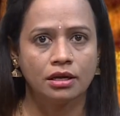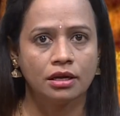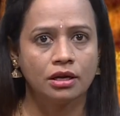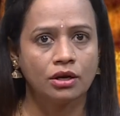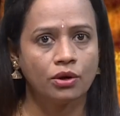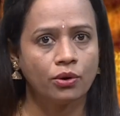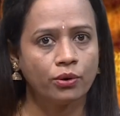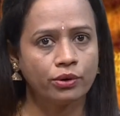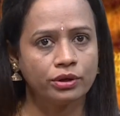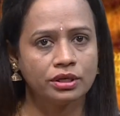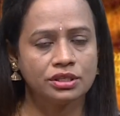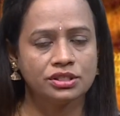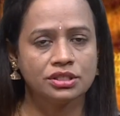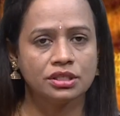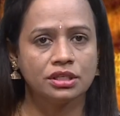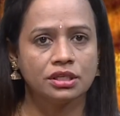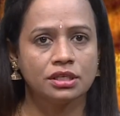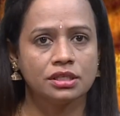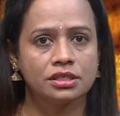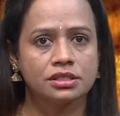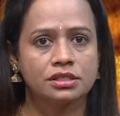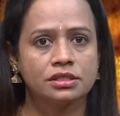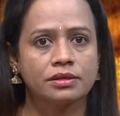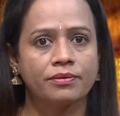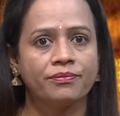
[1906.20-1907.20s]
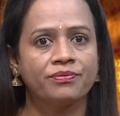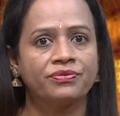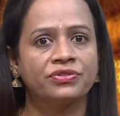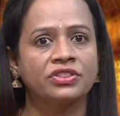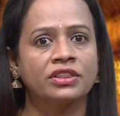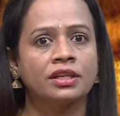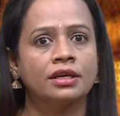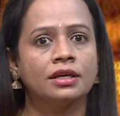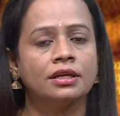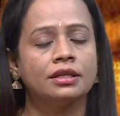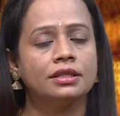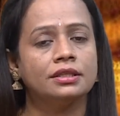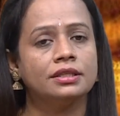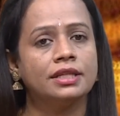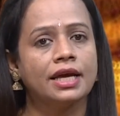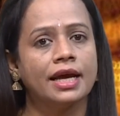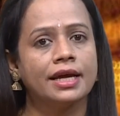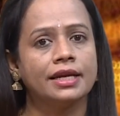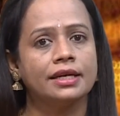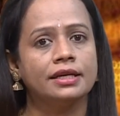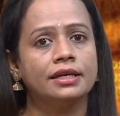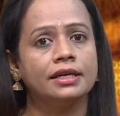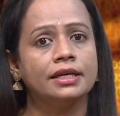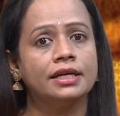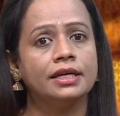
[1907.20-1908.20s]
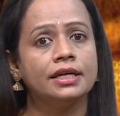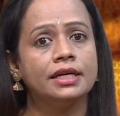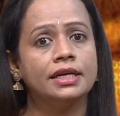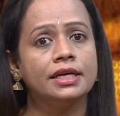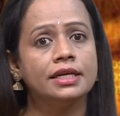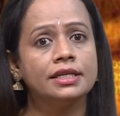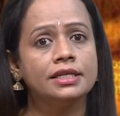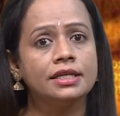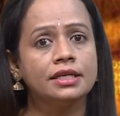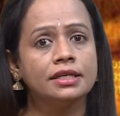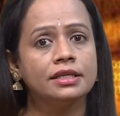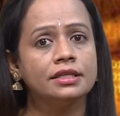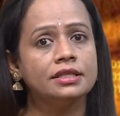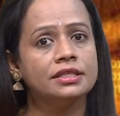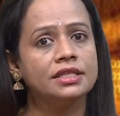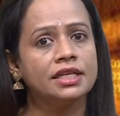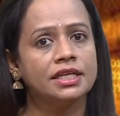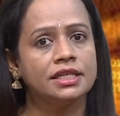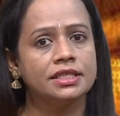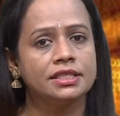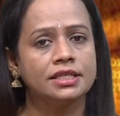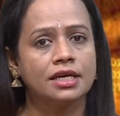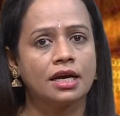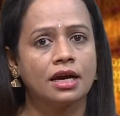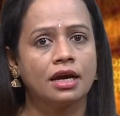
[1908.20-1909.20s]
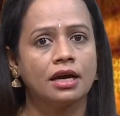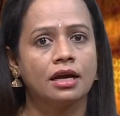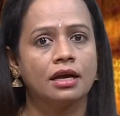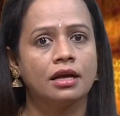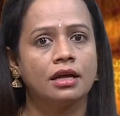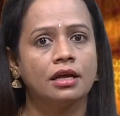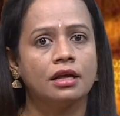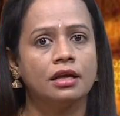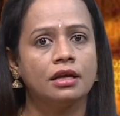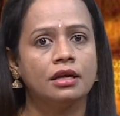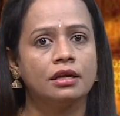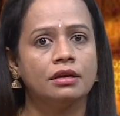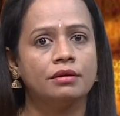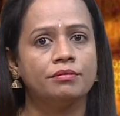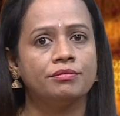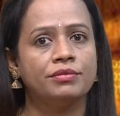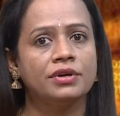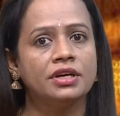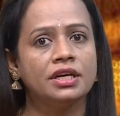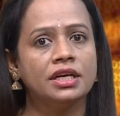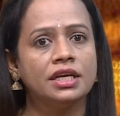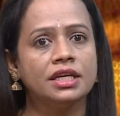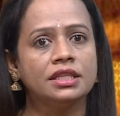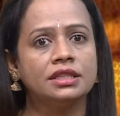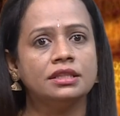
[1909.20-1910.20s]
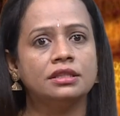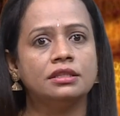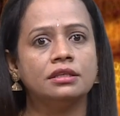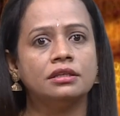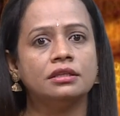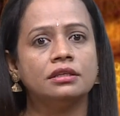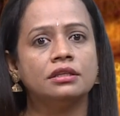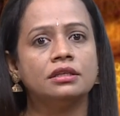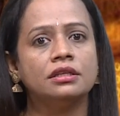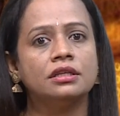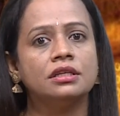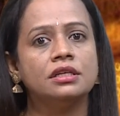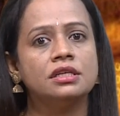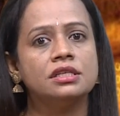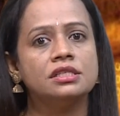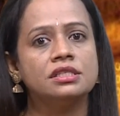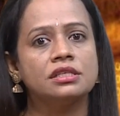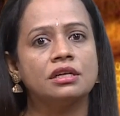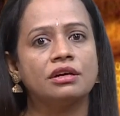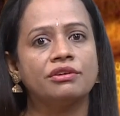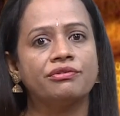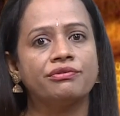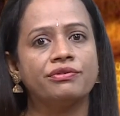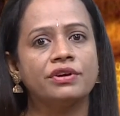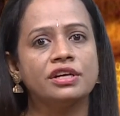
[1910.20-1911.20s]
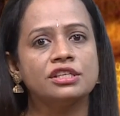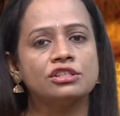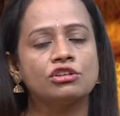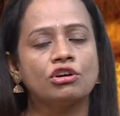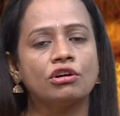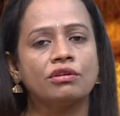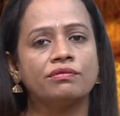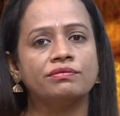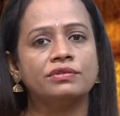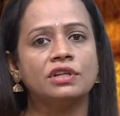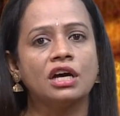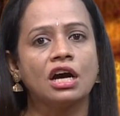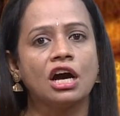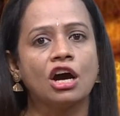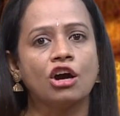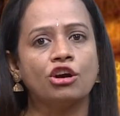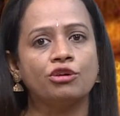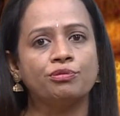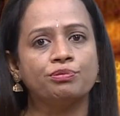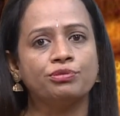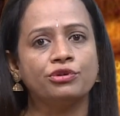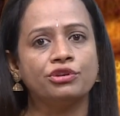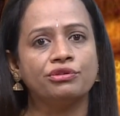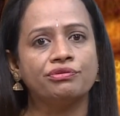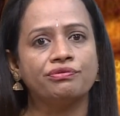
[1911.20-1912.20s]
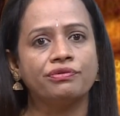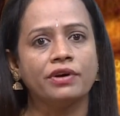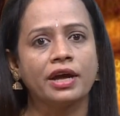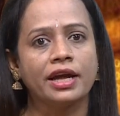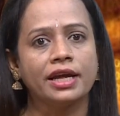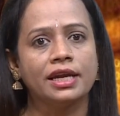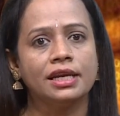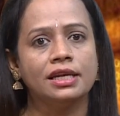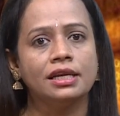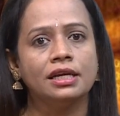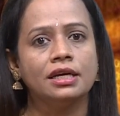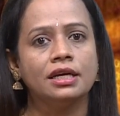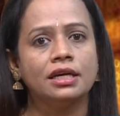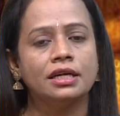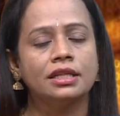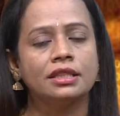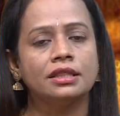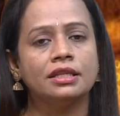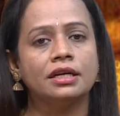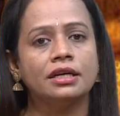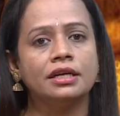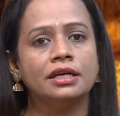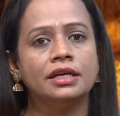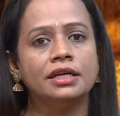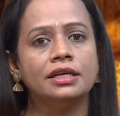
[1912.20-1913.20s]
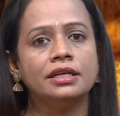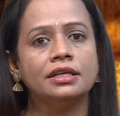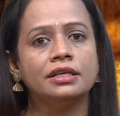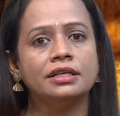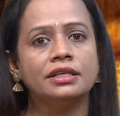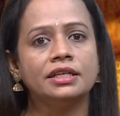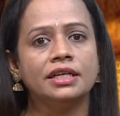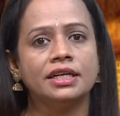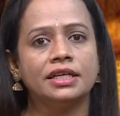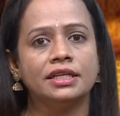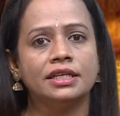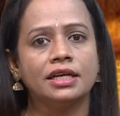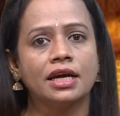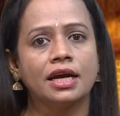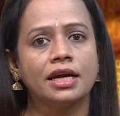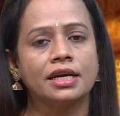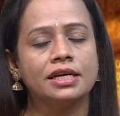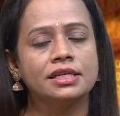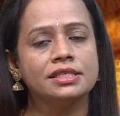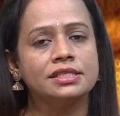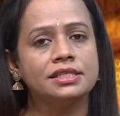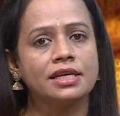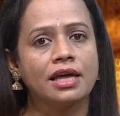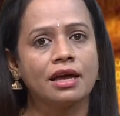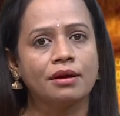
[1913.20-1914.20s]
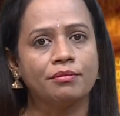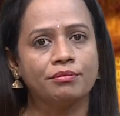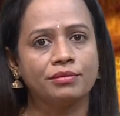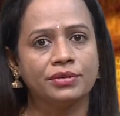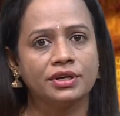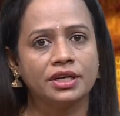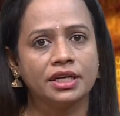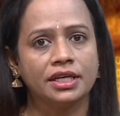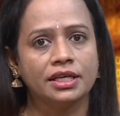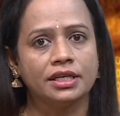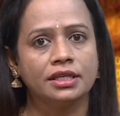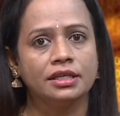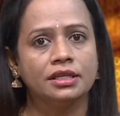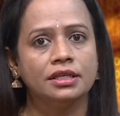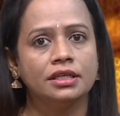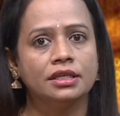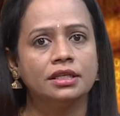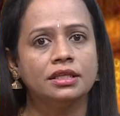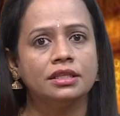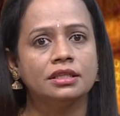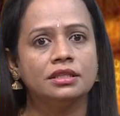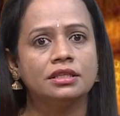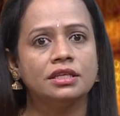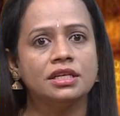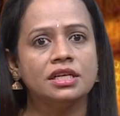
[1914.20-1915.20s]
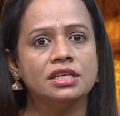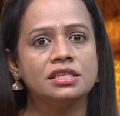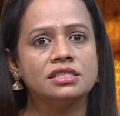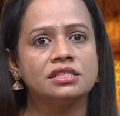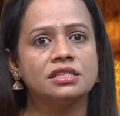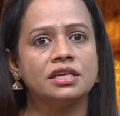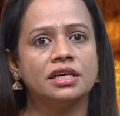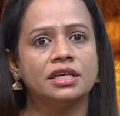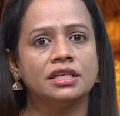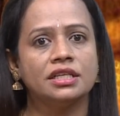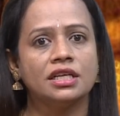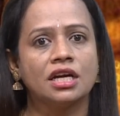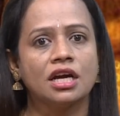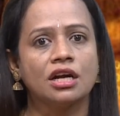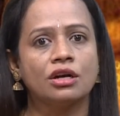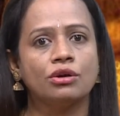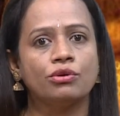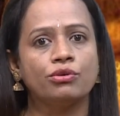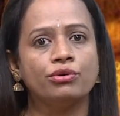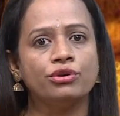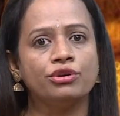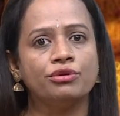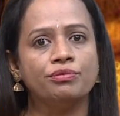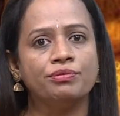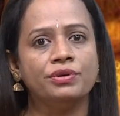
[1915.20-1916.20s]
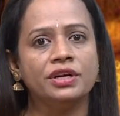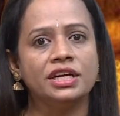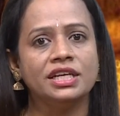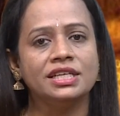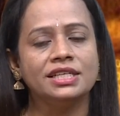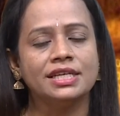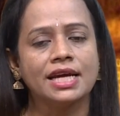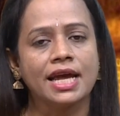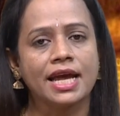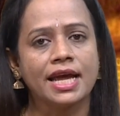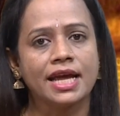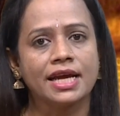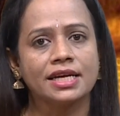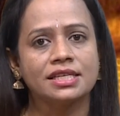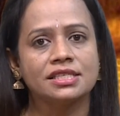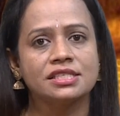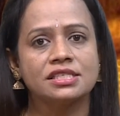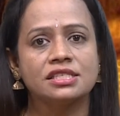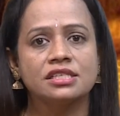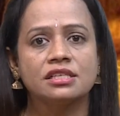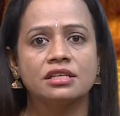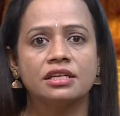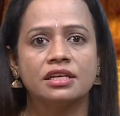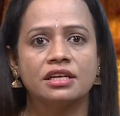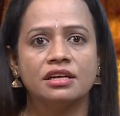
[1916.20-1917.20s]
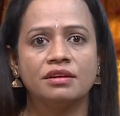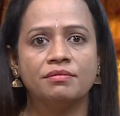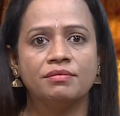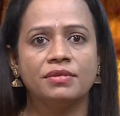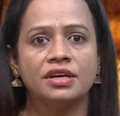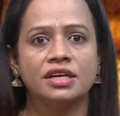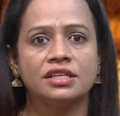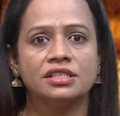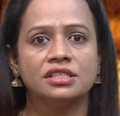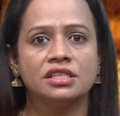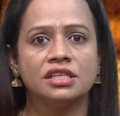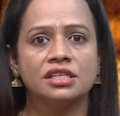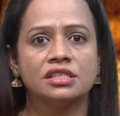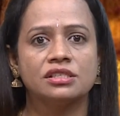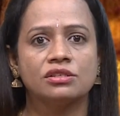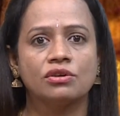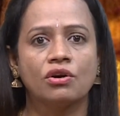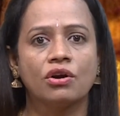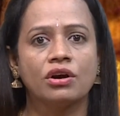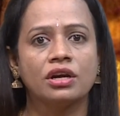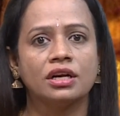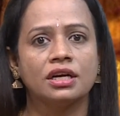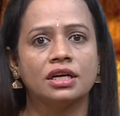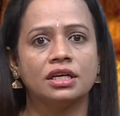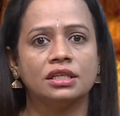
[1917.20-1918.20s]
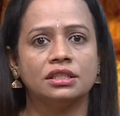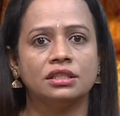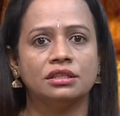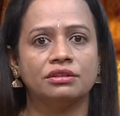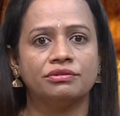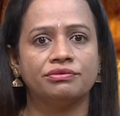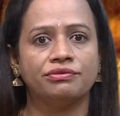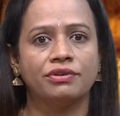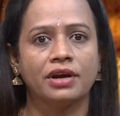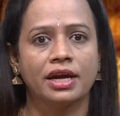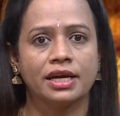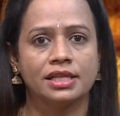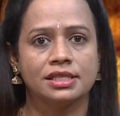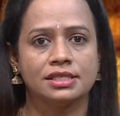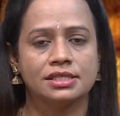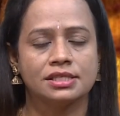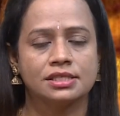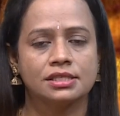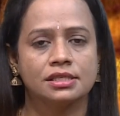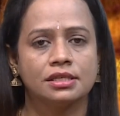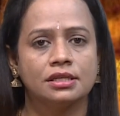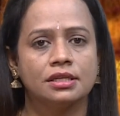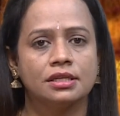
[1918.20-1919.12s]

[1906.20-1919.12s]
originals. Then, hidden data. Beneath the surface of the output file, the hidden data is embedded. These data could be text, images, or other files.